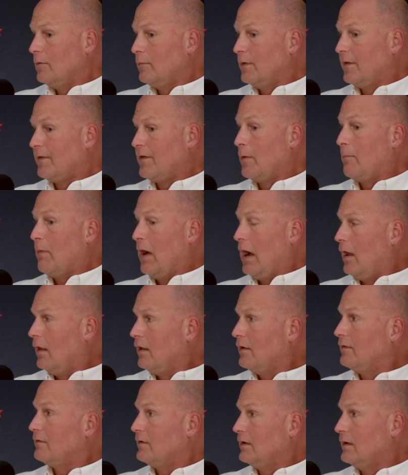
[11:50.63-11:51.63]
But their
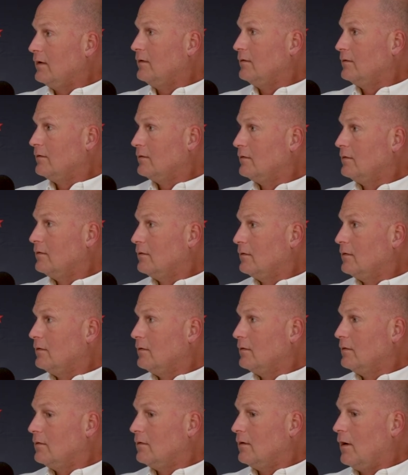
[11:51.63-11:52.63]
policies
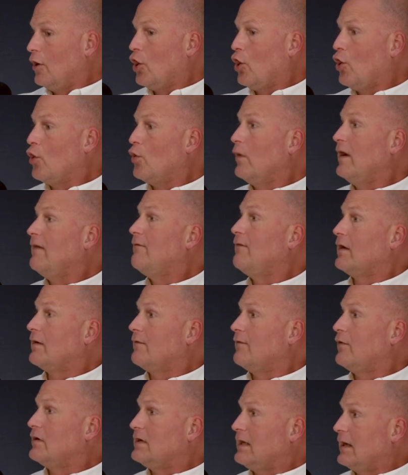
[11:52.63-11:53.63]
are horrific
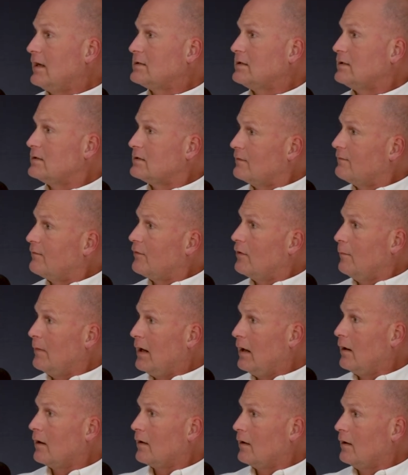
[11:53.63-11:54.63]
for Texas and for
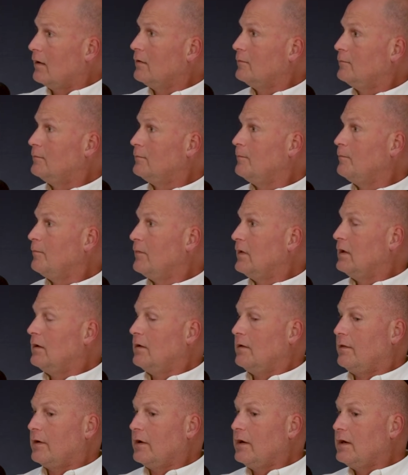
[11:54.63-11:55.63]
America.
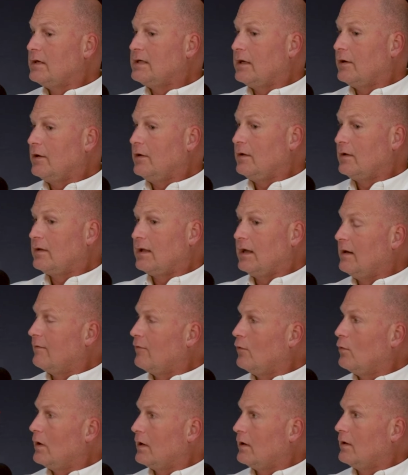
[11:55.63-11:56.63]
They're going to tell you that they
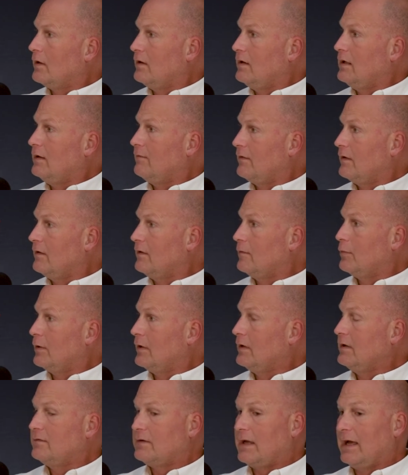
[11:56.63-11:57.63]
never wanted to defund the
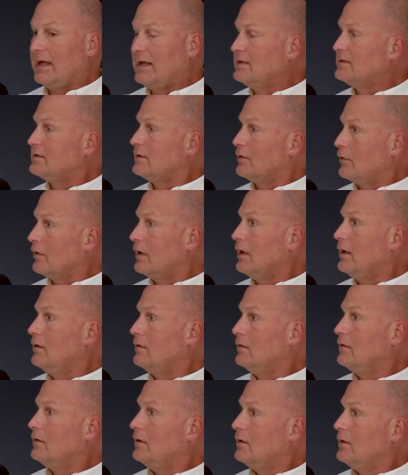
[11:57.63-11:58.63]
police. I disagree.
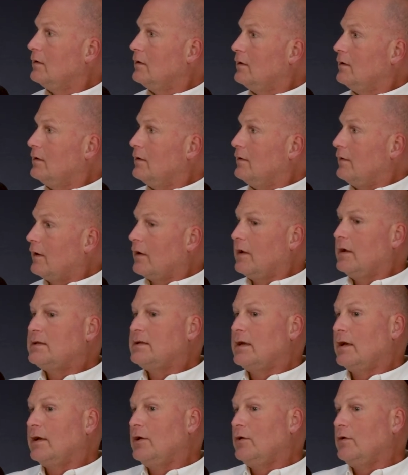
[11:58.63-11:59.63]
They're going to
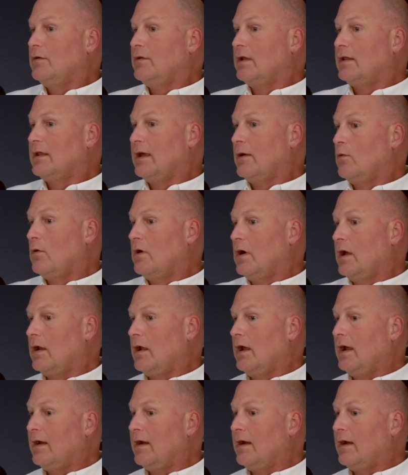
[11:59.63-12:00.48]
tell you that they want